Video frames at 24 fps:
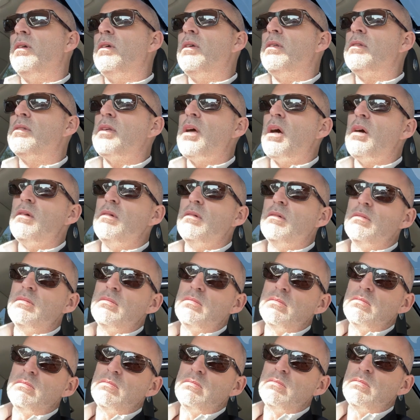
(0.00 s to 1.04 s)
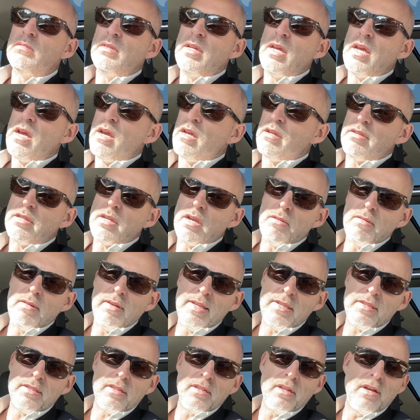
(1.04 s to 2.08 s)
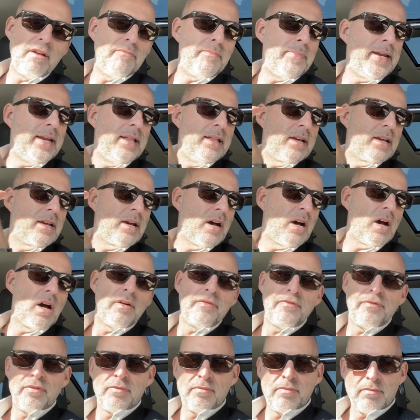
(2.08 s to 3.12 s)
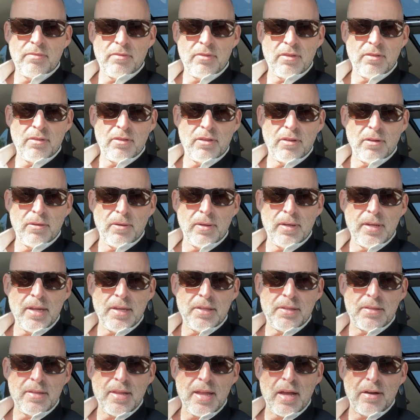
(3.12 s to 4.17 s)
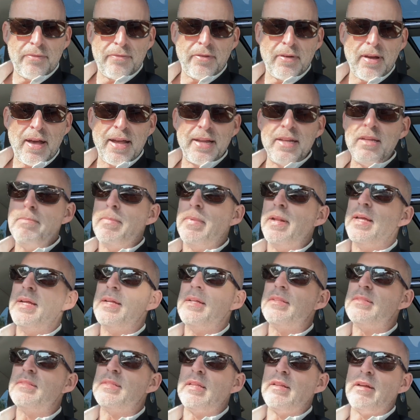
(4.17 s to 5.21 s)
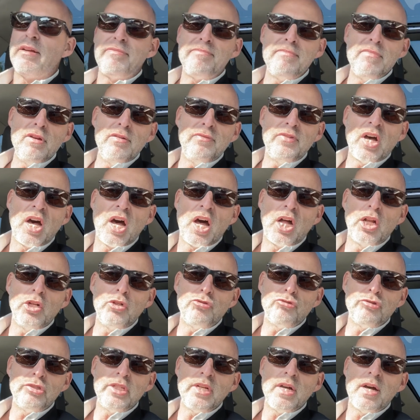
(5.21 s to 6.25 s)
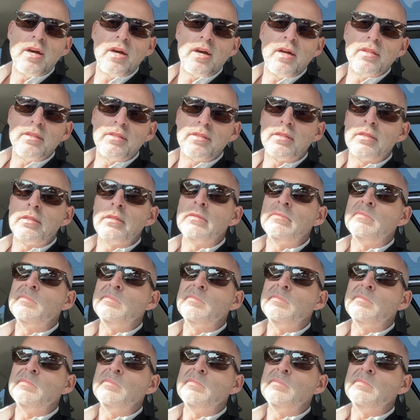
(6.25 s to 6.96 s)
So listen, I've been in the car doing this now for 8 minutes and I've moved 100 yards.